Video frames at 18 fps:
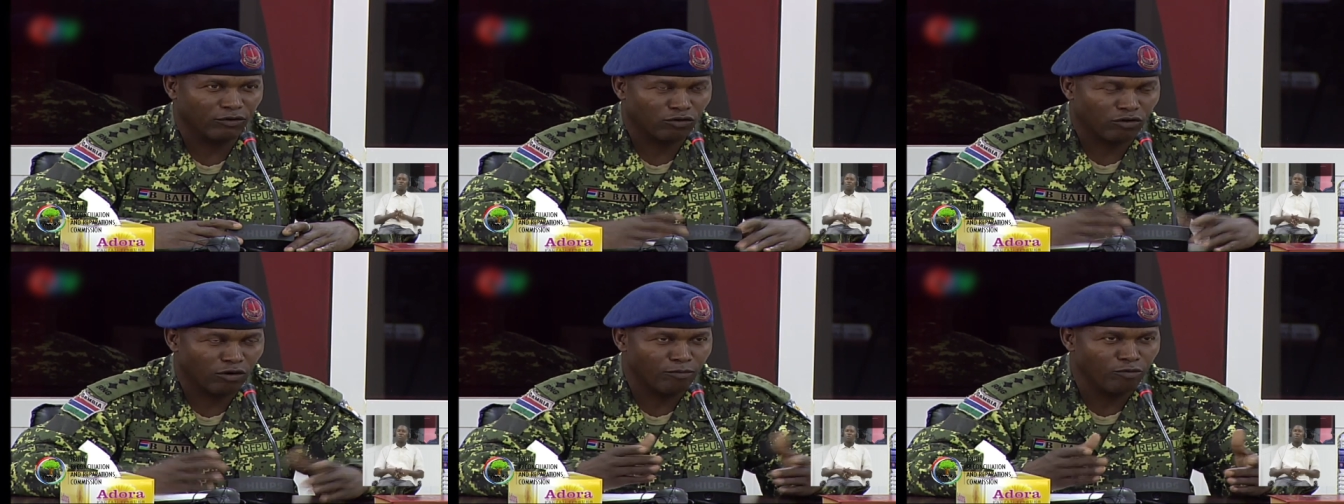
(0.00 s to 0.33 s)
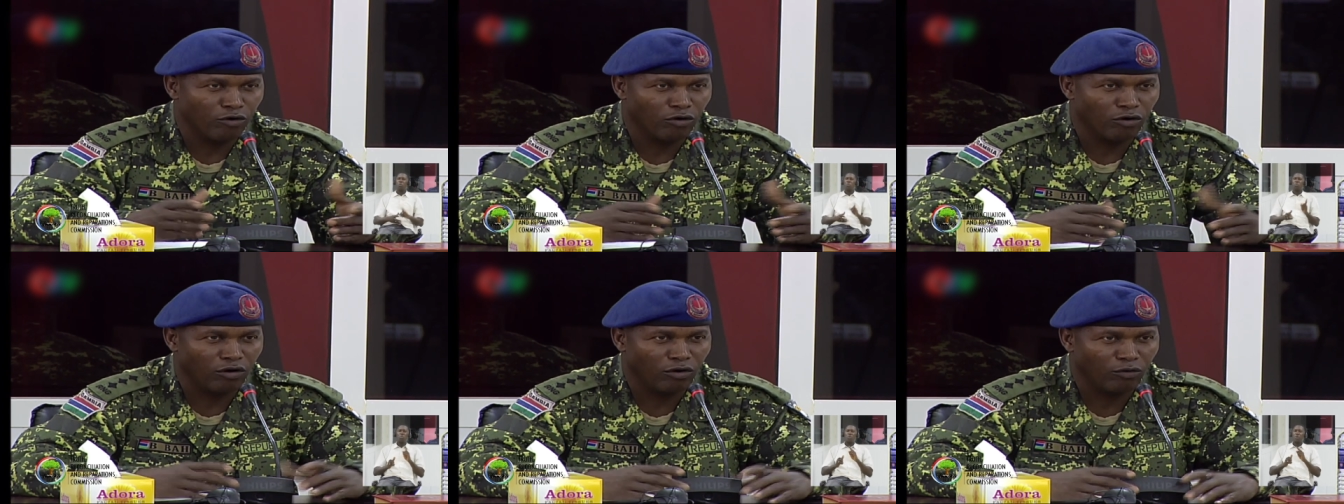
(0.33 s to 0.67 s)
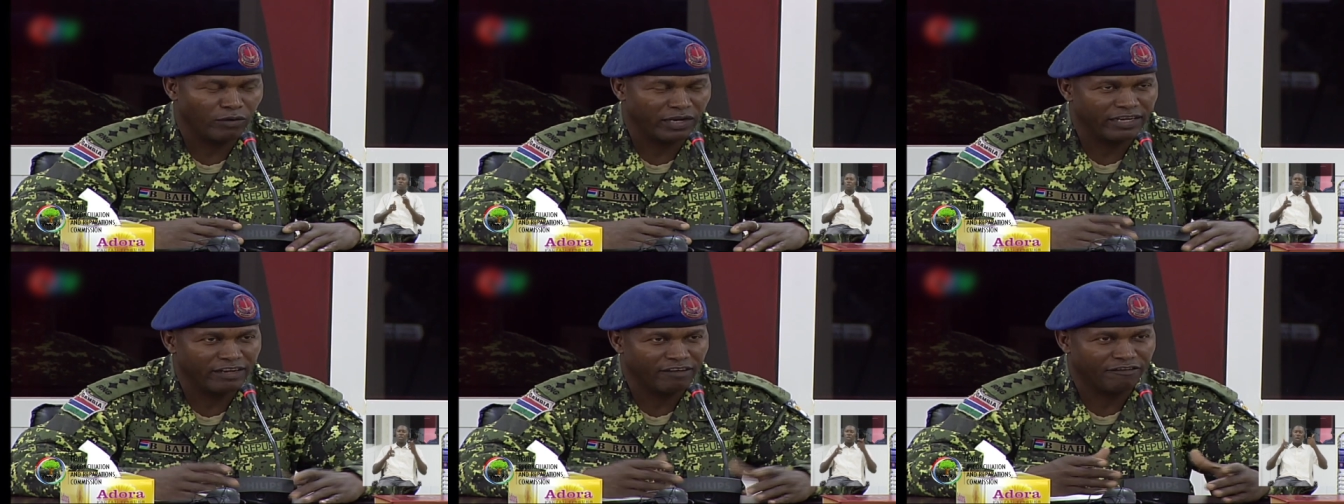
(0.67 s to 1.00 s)
coupled
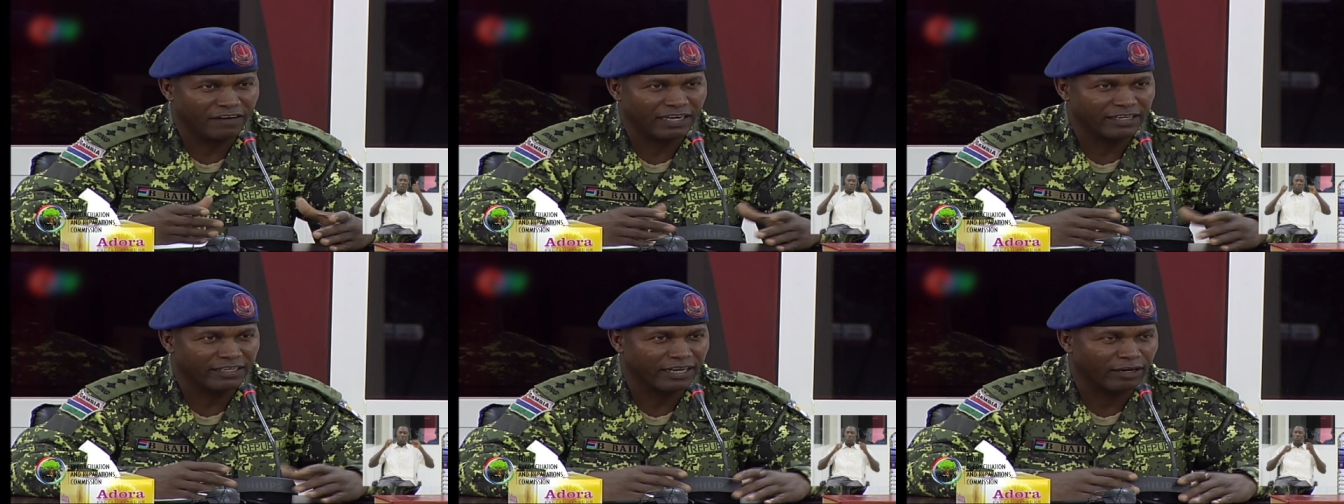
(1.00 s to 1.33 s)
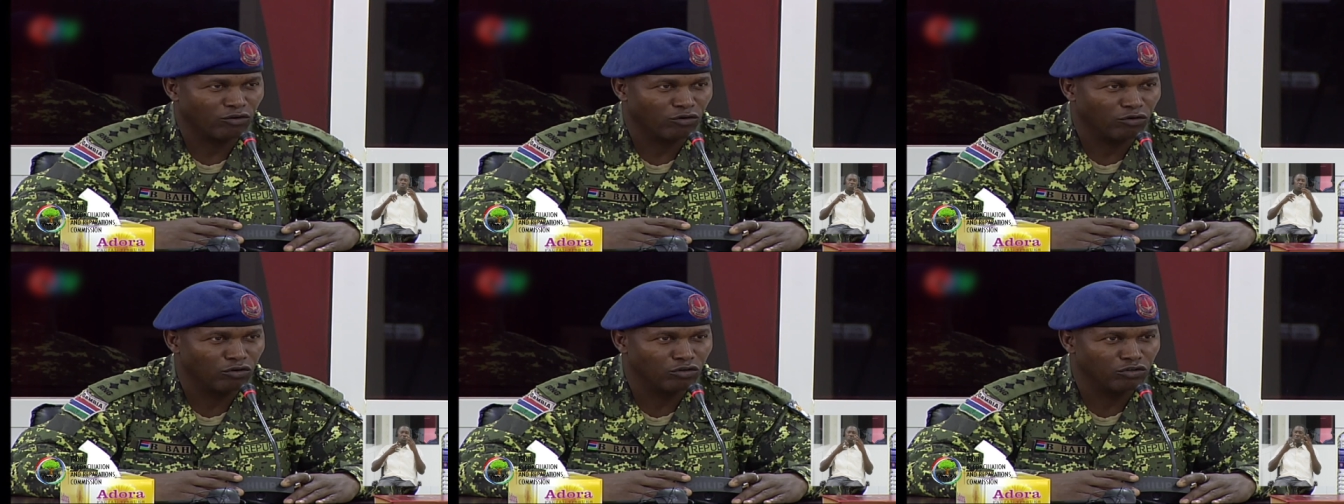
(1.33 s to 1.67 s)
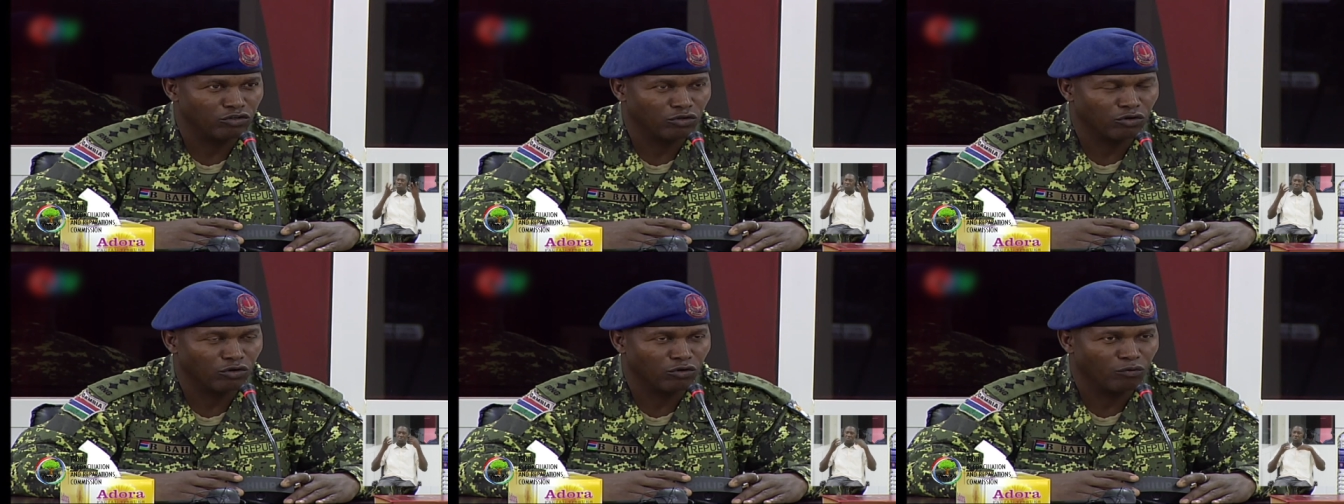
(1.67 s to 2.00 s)
with the fact that
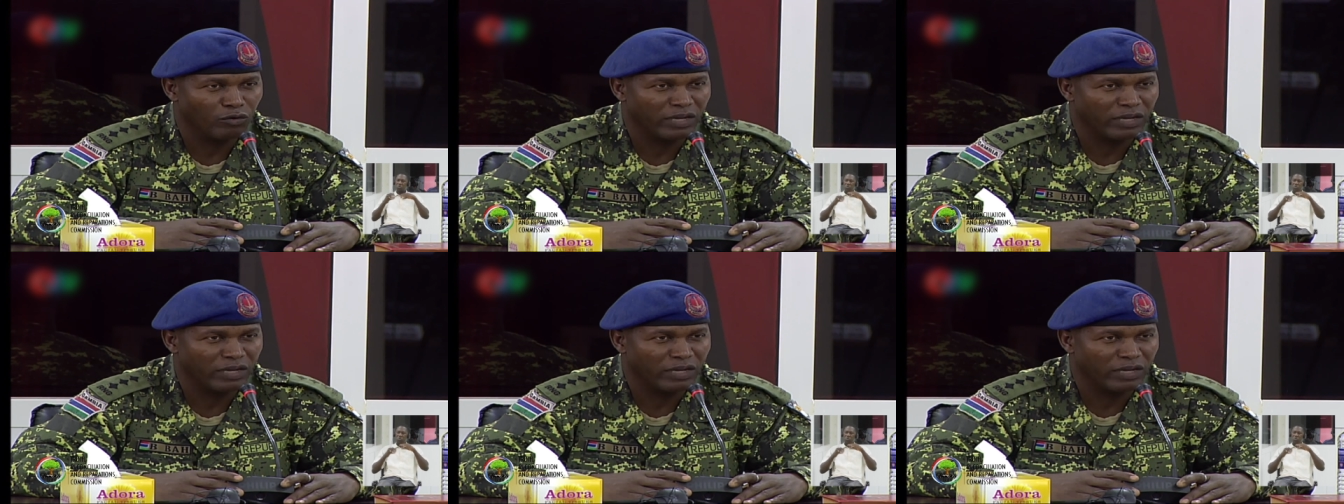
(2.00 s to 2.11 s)
also